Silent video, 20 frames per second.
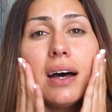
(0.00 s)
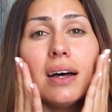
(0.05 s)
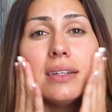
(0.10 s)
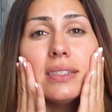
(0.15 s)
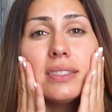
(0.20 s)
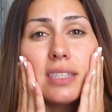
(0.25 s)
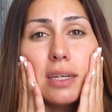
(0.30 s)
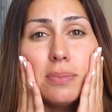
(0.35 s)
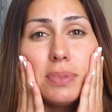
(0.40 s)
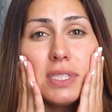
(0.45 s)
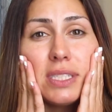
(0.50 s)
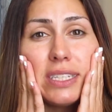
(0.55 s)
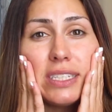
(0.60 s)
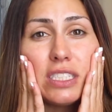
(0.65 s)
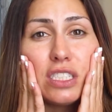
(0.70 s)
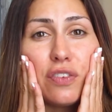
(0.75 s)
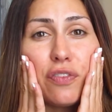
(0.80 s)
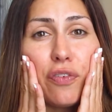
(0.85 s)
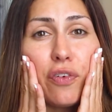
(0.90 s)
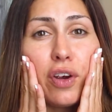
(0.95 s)

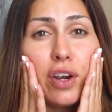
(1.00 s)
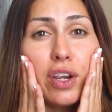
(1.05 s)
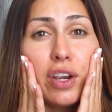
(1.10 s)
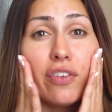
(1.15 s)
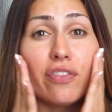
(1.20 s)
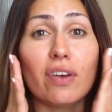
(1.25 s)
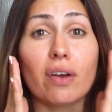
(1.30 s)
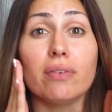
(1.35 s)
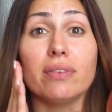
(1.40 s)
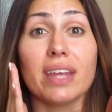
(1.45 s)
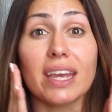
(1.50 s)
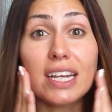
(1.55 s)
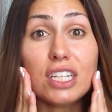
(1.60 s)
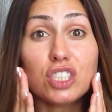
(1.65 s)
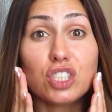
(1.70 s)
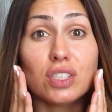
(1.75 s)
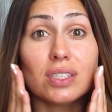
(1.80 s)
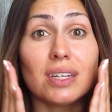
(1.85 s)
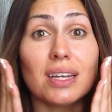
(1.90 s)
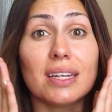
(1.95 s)
substance for your
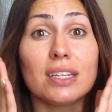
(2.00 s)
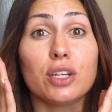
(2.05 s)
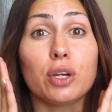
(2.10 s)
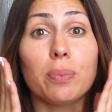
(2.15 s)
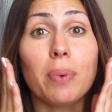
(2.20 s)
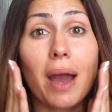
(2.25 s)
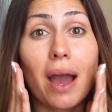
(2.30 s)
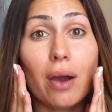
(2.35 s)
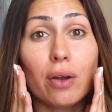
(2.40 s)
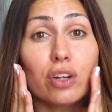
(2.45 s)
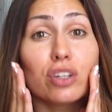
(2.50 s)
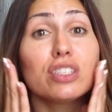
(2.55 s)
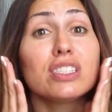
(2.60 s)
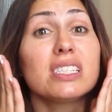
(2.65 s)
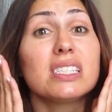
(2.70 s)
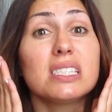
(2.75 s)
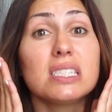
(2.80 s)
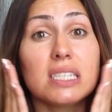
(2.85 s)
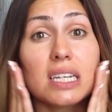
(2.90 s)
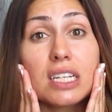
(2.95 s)
foundation and your powder to
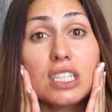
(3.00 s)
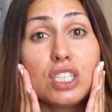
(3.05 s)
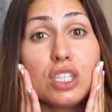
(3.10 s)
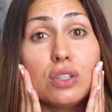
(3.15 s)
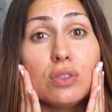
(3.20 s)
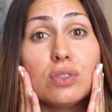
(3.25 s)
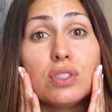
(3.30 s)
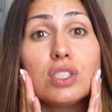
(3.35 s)
stick to.